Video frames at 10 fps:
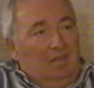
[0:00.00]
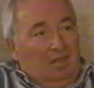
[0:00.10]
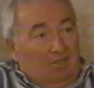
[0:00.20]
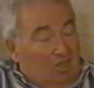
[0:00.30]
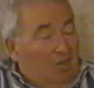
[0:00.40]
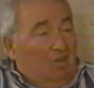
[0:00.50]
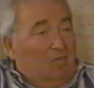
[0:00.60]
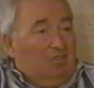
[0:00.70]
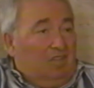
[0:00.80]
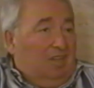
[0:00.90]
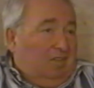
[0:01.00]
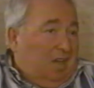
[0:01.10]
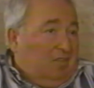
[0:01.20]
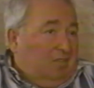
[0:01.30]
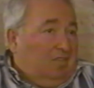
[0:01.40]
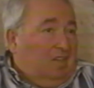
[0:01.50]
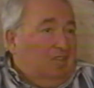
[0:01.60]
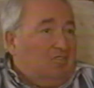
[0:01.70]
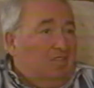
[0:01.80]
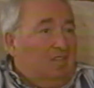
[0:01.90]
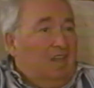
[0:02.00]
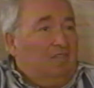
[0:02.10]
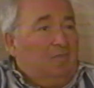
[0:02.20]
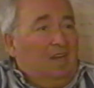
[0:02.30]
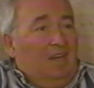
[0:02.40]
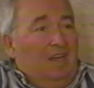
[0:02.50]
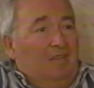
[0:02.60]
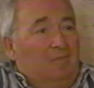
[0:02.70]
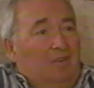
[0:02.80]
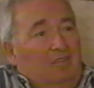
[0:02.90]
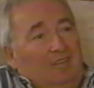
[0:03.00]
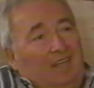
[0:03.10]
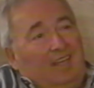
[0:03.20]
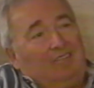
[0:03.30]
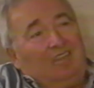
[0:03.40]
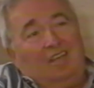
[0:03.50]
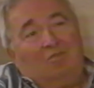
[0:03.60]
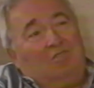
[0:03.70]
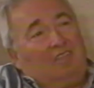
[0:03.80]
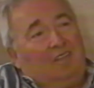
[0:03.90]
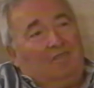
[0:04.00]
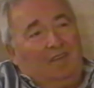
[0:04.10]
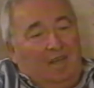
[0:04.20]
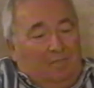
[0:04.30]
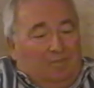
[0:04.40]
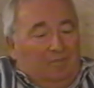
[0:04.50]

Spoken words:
And she almost I could say she saved my life, because like I said, I was giving up.